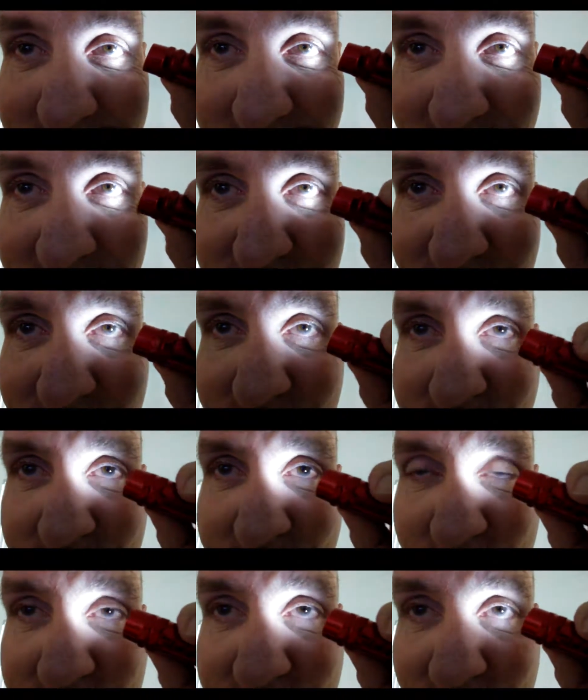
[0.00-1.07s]
make the
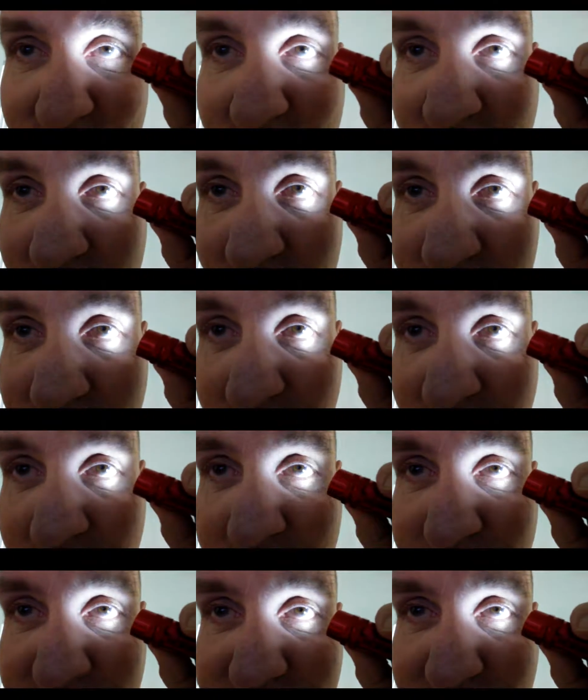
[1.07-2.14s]
video with the flower, then
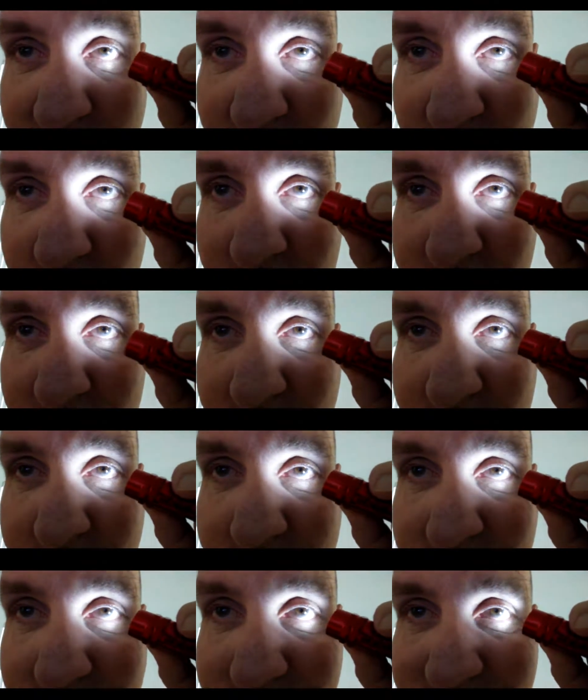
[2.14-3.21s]
put the skyline
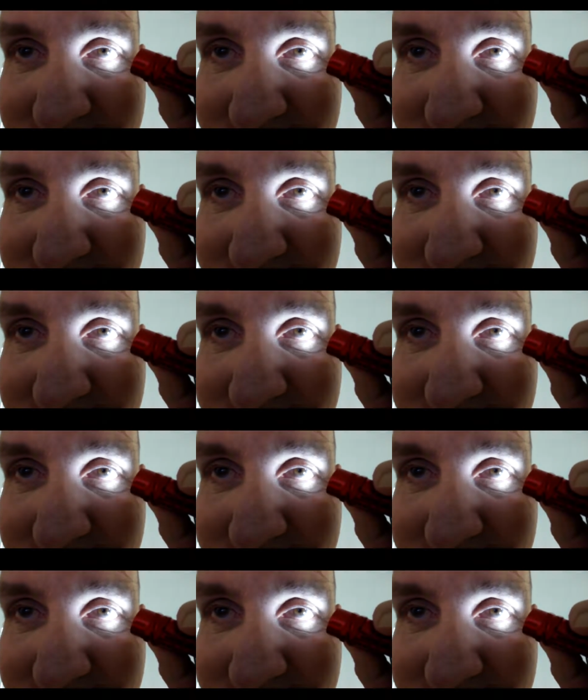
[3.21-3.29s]
on.